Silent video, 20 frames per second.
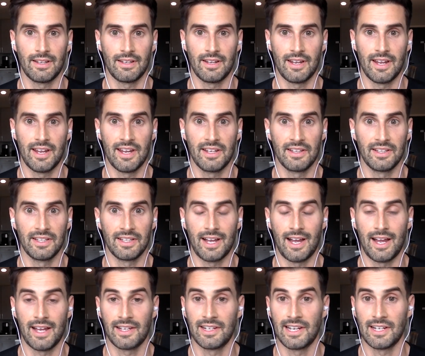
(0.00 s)
hey, like
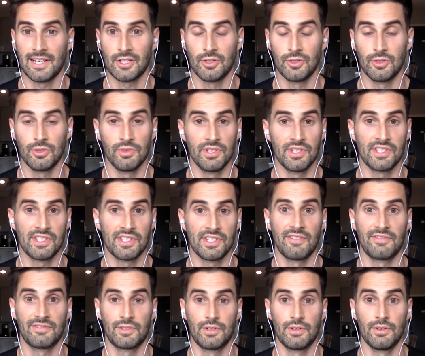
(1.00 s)
I can actually do this
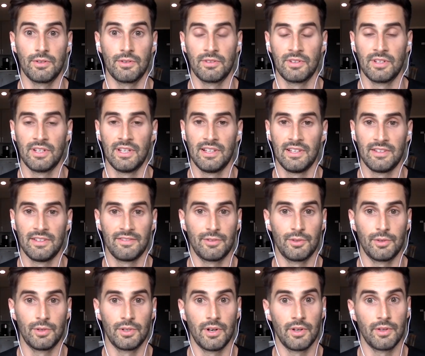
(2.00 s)
stuff too
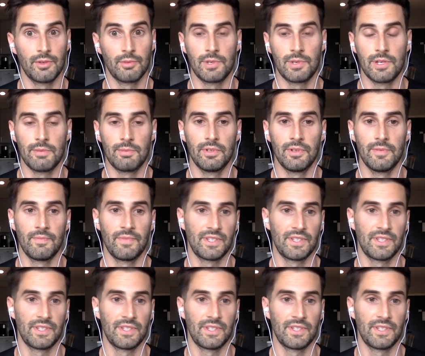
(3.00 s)
for other people.